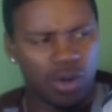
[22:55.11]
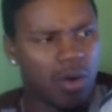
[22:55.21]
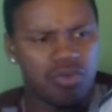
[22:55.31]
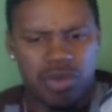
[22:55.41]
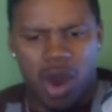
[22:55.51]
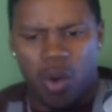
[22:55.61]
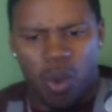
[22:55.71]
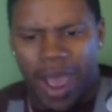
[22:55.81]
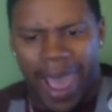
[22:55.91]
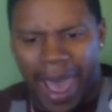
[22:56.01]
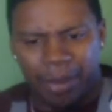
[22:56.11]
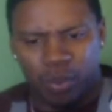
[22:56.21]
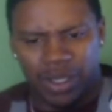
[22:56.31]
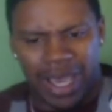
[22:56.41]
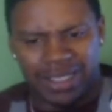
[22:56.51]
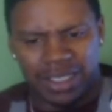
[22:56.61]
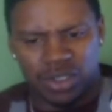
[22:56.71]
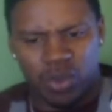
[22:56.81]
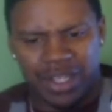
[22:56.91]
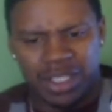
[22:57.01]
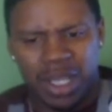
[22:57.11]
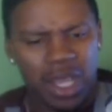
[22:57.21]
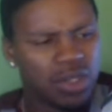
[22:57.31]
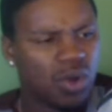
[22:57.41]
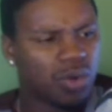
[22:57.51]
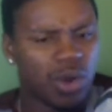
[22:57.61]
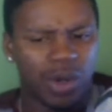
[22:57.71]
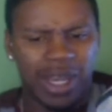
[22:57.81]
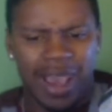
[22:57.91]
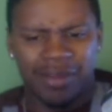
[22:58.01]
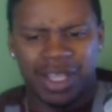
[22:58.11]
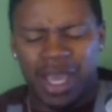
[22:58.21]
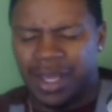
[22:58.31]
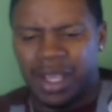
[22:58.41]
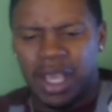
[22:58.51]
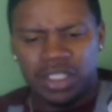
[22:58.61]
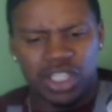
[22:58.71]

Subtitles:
You don't know what happened with that situation. You don't know that he had a gun.